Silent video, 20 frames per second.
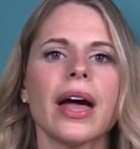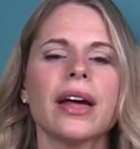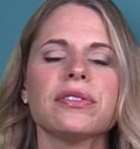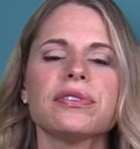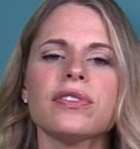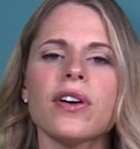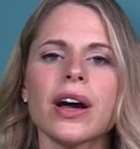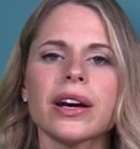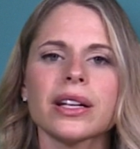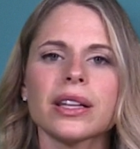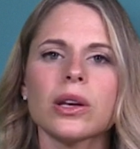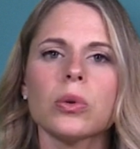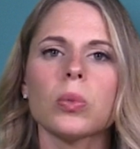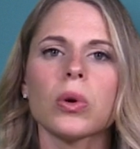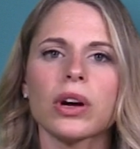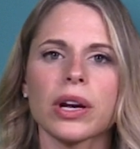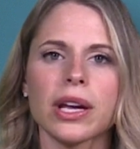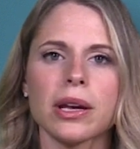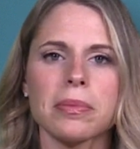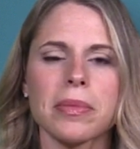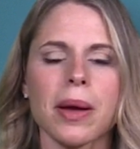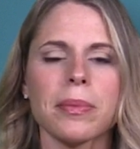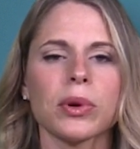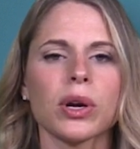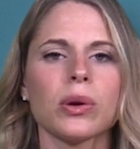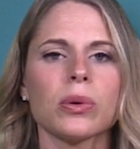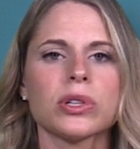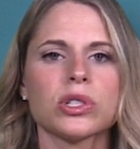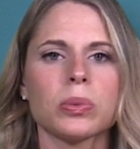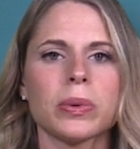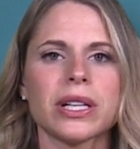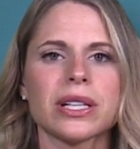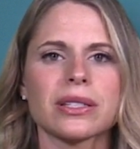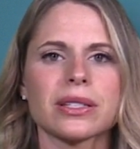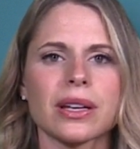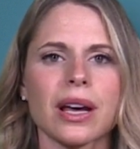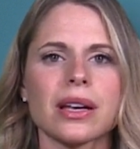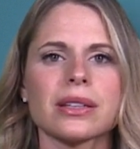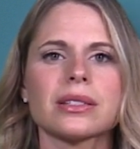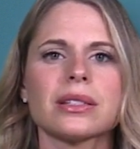And finally, working memory, which we
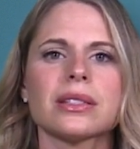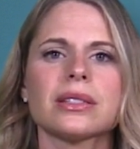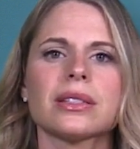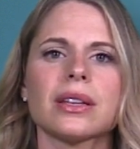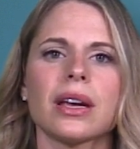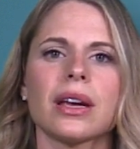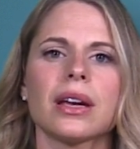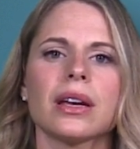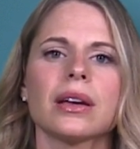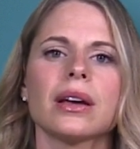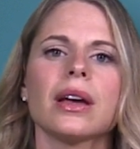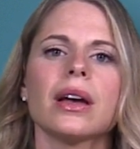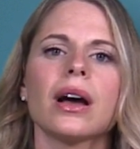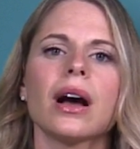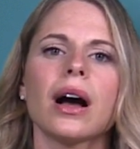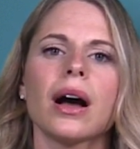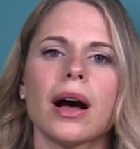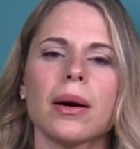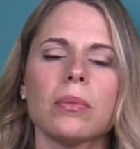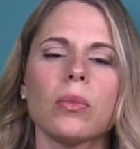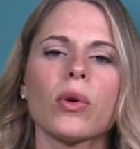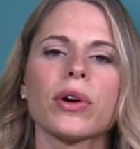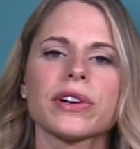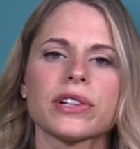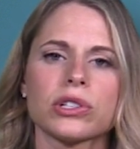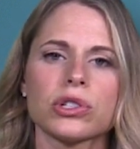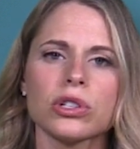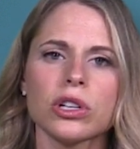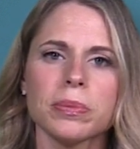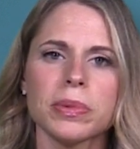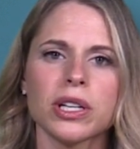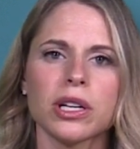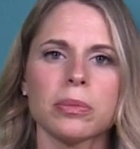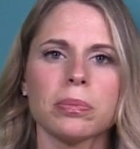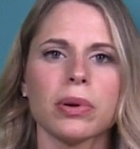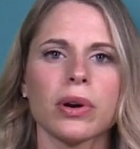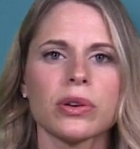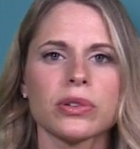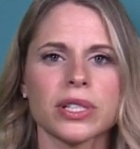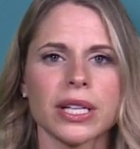discussed, is a more
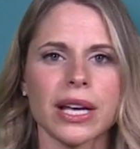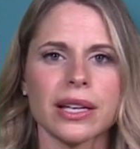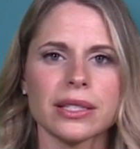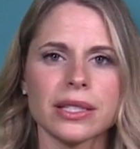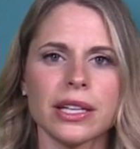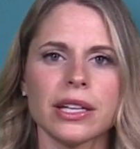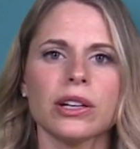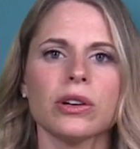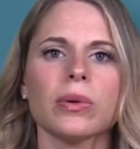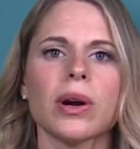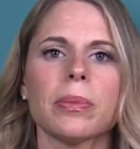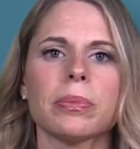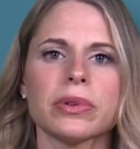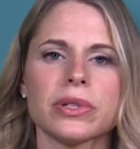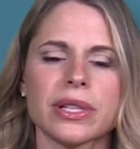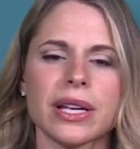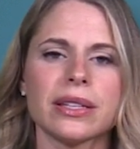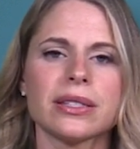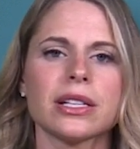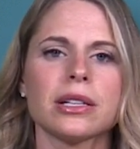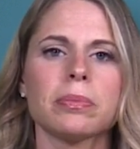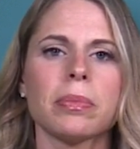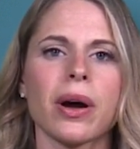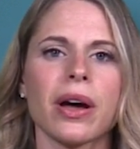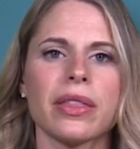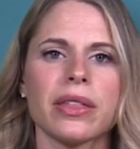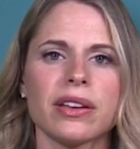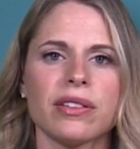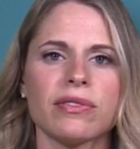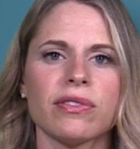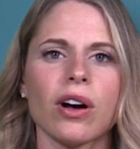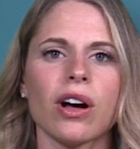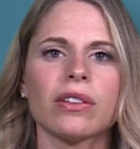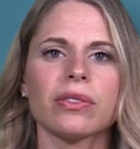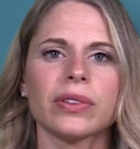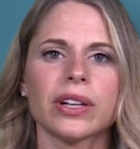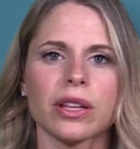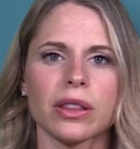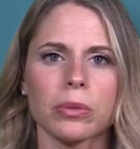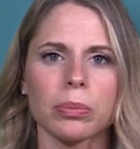distributed process here represented by the
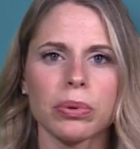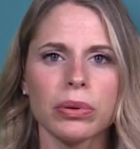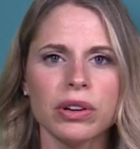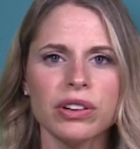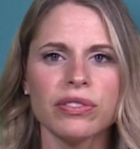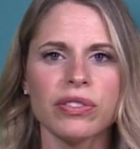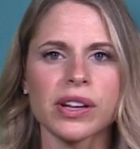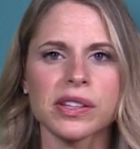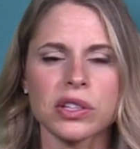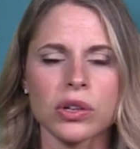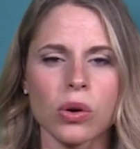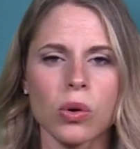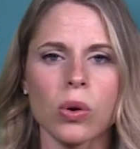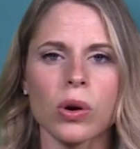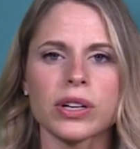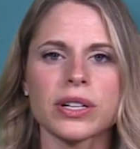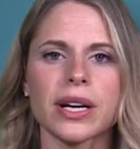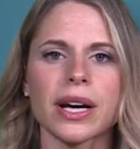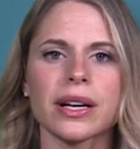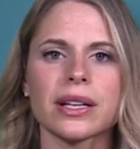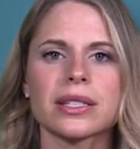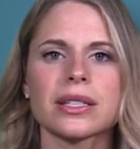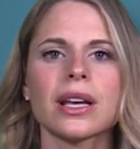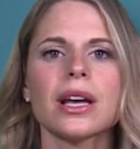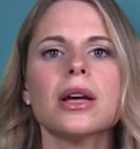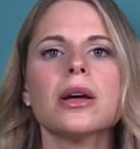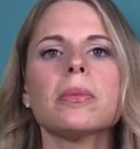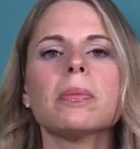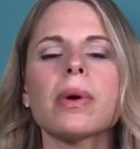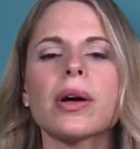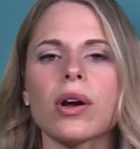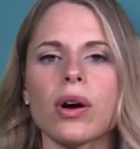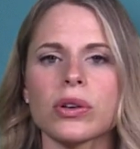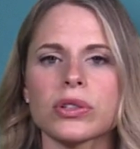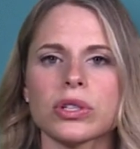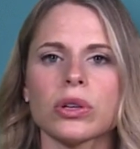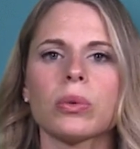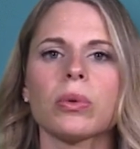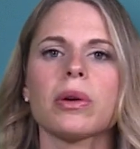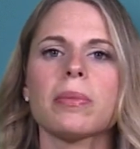involvement of the prefrontal cortex, but
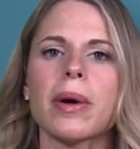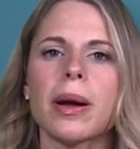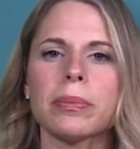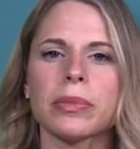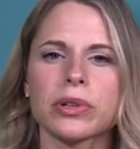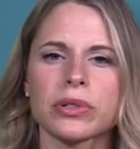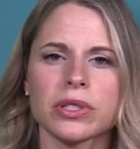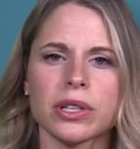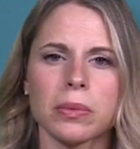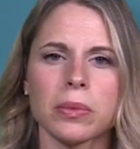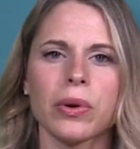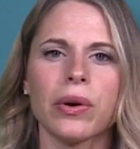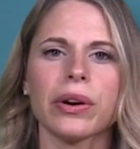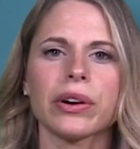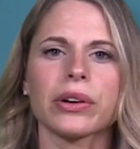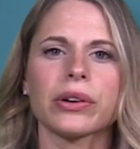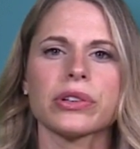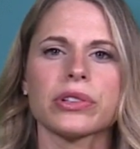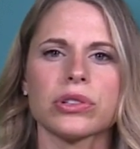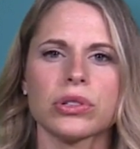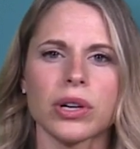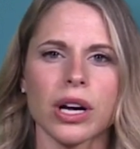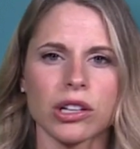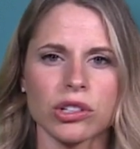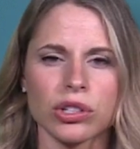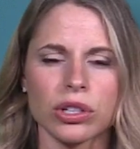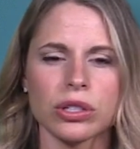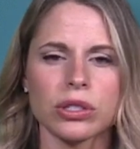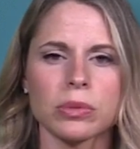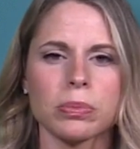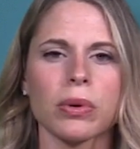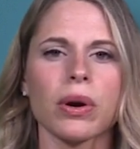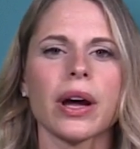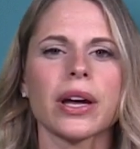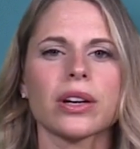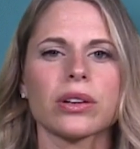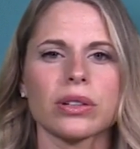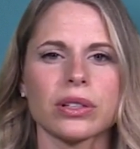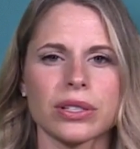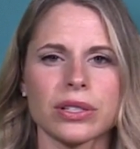also remember subcortical structures,
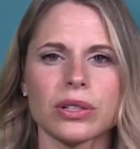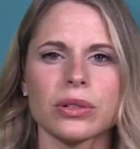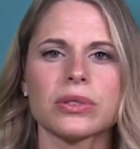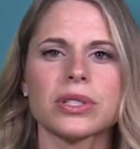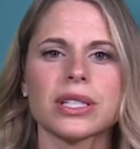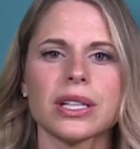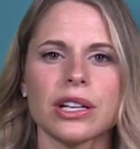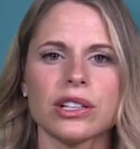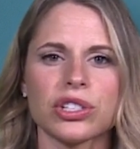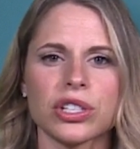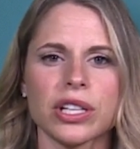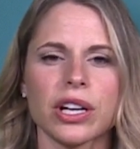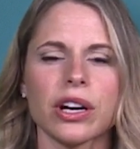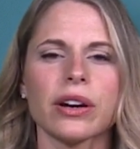parietal association